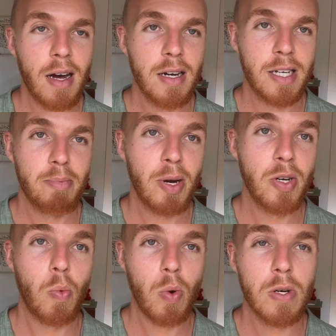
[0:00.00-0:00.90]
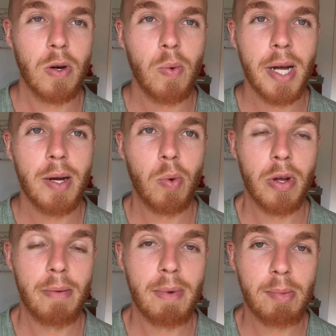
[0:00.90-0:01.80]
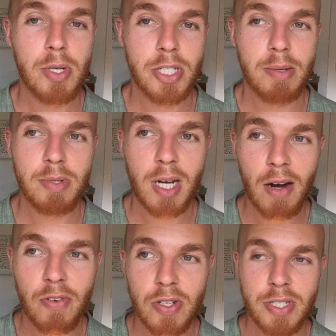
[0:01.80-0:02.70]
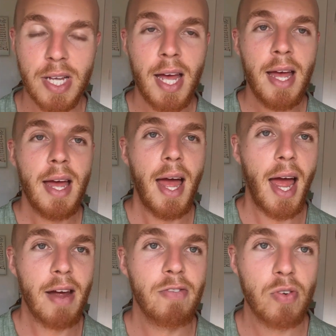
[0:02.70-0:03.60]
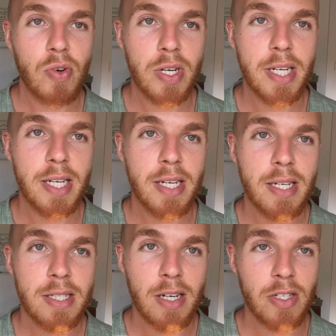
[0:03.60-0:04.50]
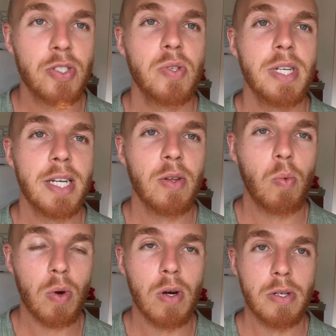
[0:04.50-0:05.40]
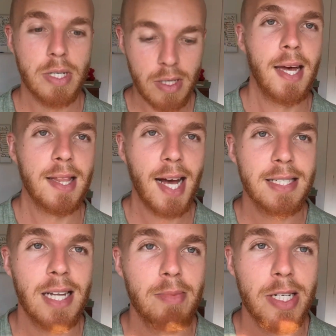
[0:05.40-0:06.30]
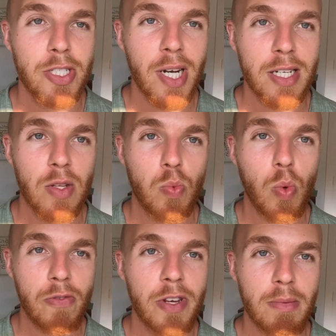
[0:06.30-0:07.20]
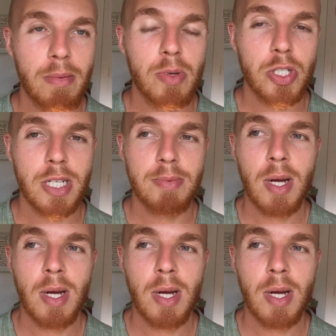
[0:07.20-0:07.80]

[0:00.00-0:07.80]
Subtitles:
compared to Workaway, where the membership covers every country in the world. And last time I checked, the Woofing membership